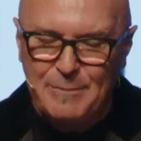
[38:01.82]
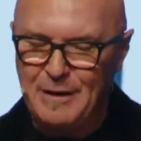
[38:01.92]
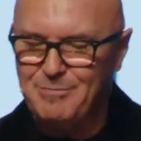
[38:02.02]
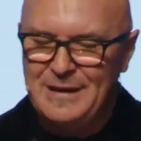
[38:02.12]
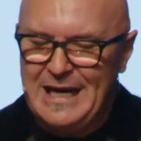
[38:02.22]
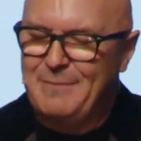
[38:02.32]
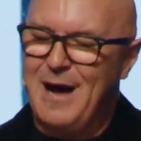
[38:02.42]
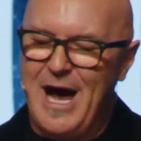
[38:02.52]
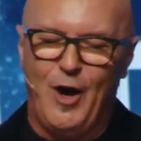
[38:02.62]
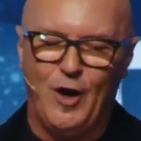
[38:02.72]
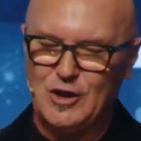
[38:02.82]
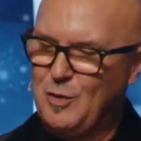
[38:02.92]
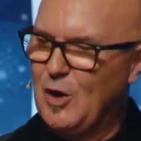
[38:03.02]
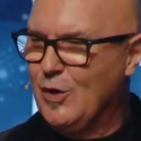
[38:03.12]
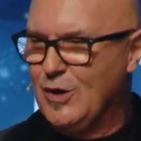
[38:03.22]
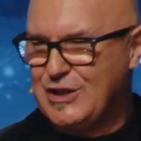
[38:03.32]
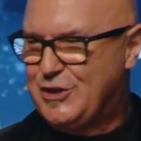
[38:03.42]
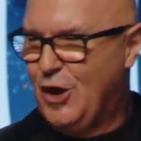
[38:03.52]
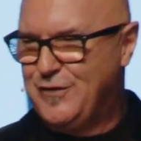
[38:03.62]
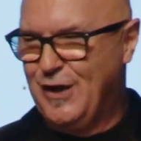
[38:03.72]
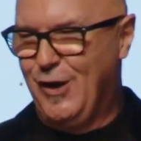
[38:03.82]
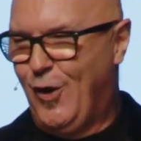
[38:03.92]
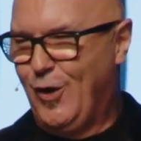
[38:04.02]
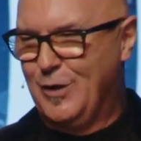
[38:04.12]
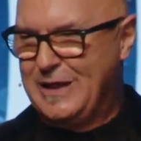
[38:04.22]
But me and my house, we're going to serve the Lord